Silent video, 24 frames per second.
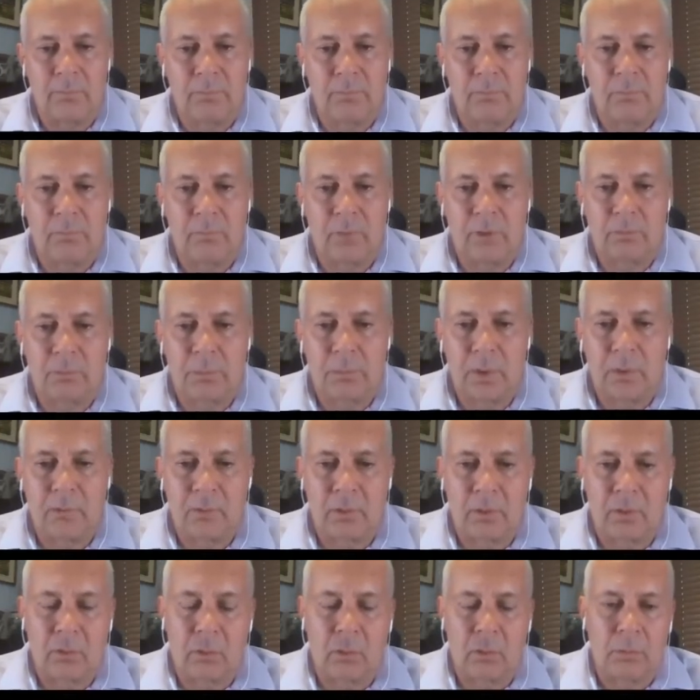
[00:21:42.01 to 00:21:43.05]
Vice
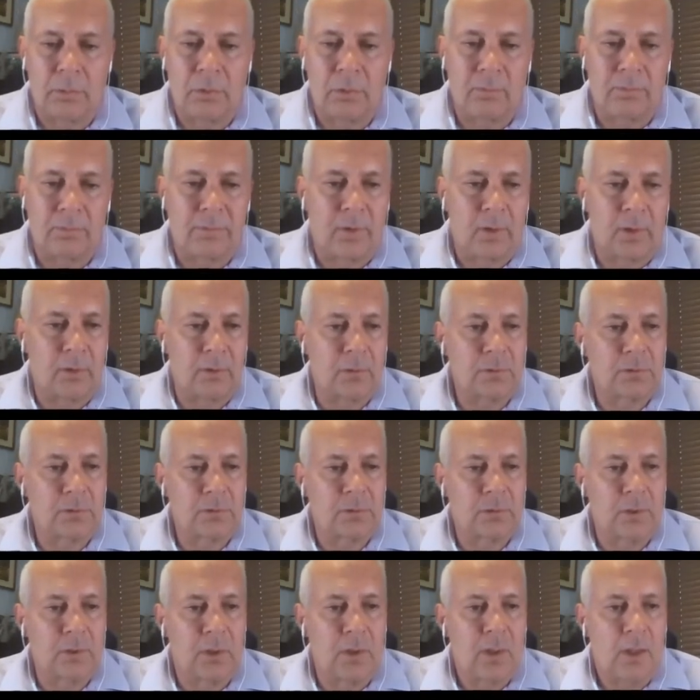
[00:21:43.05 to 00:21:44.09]
President, Corporate Affairs,
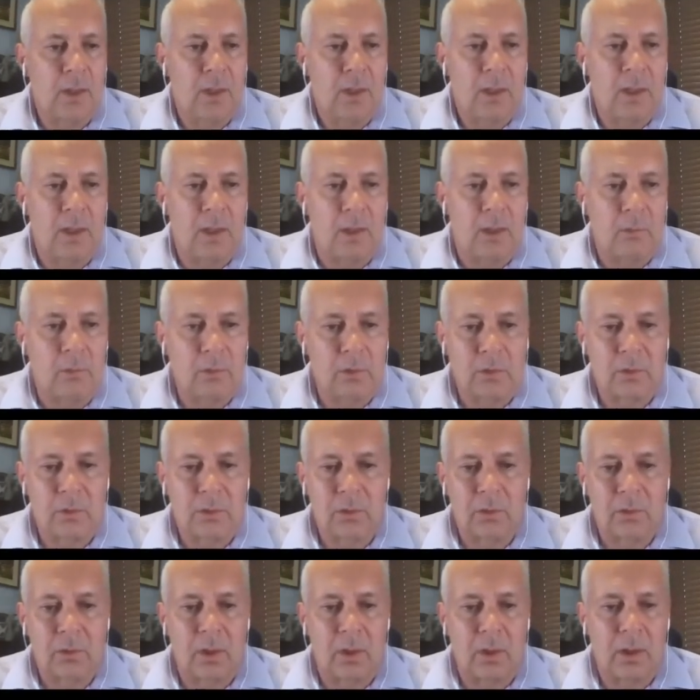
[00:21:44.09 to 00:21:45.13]
worked
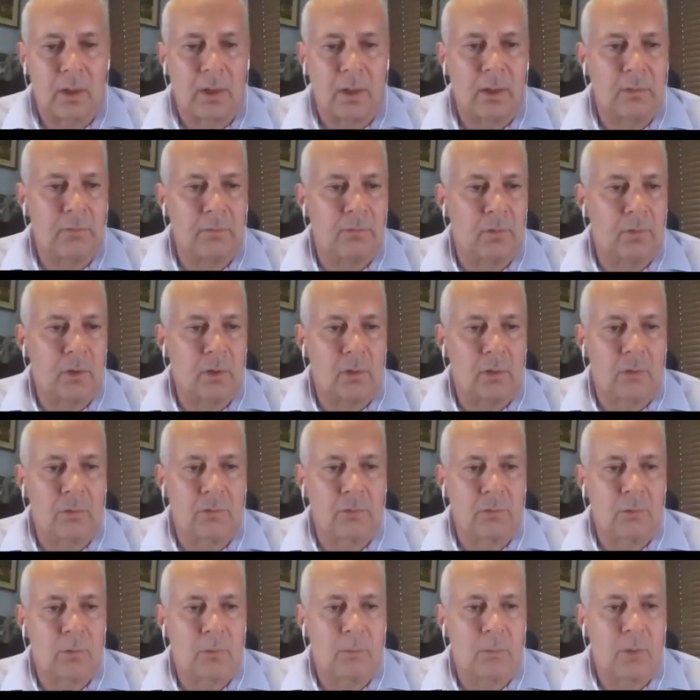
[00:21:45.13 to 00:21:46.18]
very
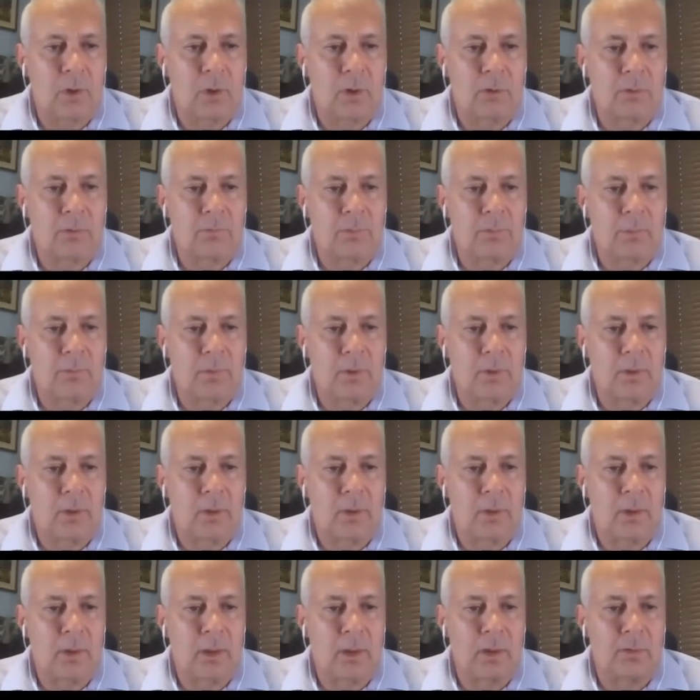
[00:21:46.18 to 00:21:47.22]
closely with Mark from
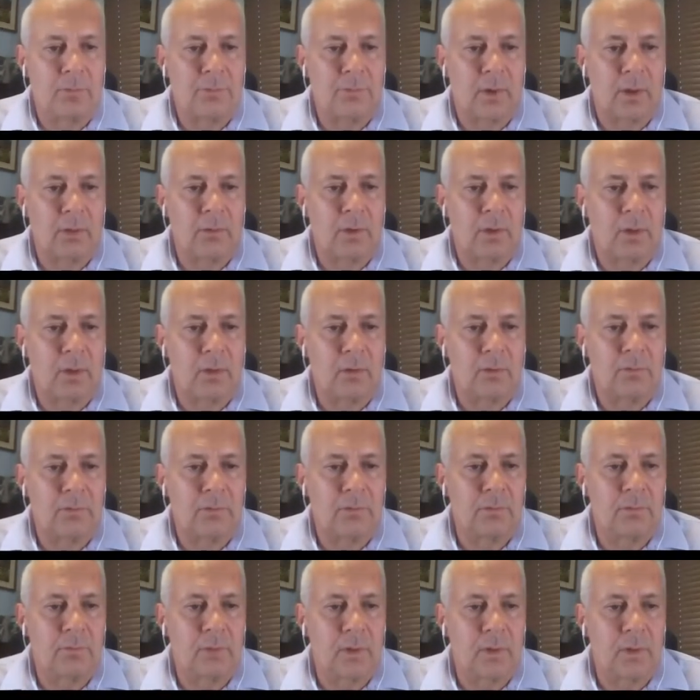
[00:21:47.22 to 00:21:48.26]
the founding
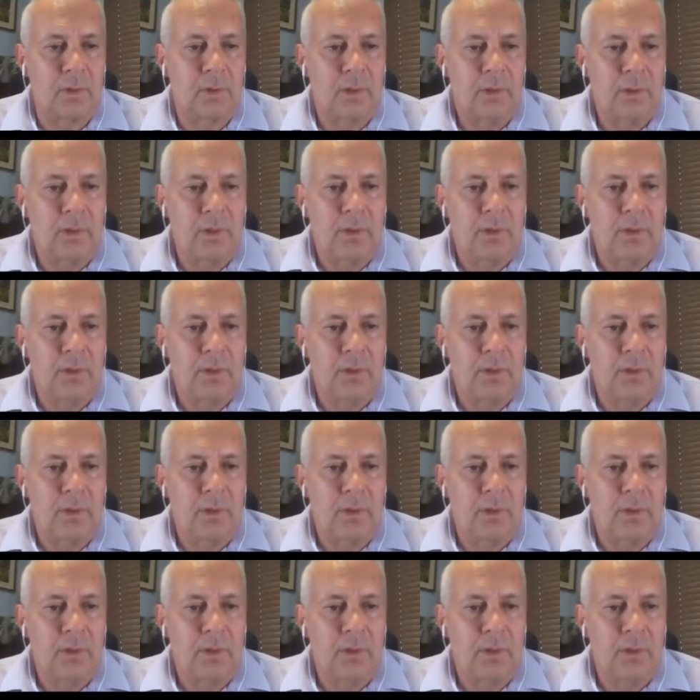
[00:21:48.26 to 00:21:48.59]
of